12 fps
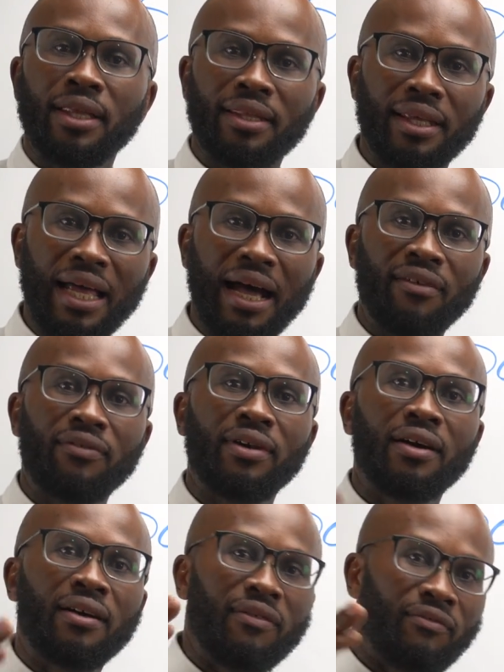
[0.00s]
that have
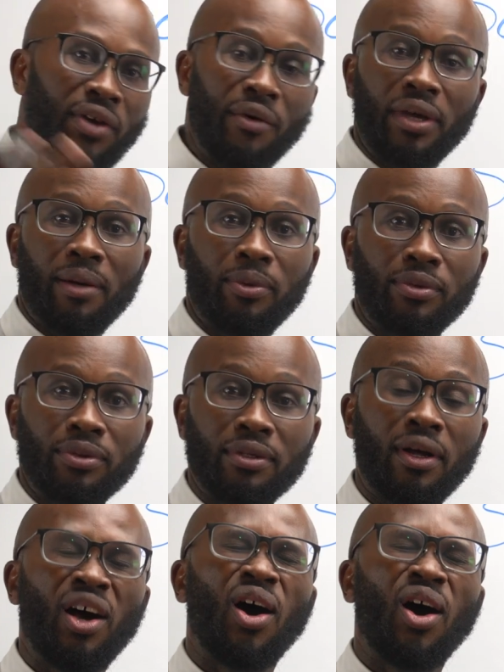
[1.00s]
variables,